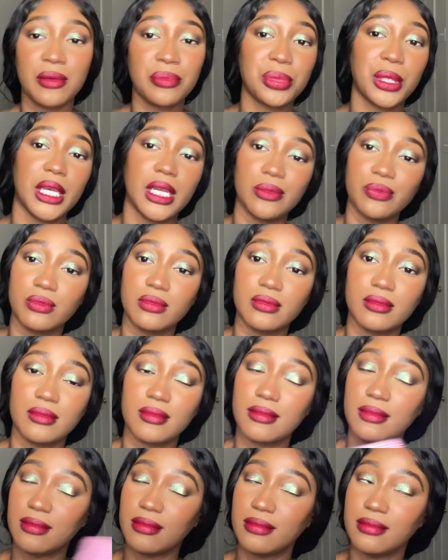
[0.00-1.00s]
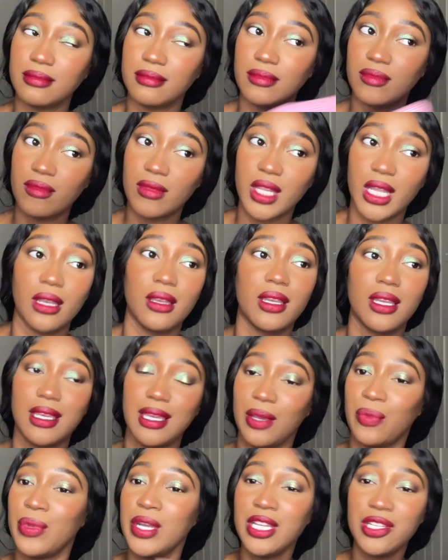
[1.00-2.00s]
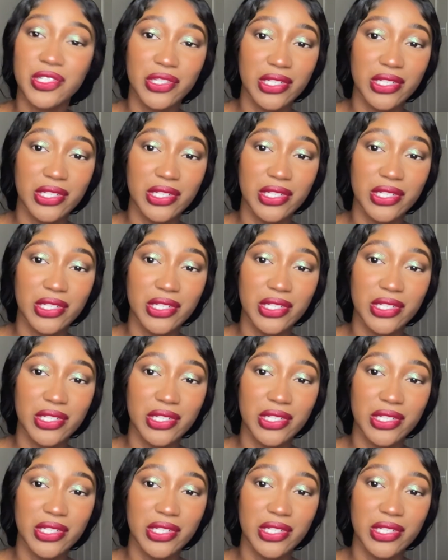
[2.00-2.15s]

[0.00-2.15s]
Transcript: But can we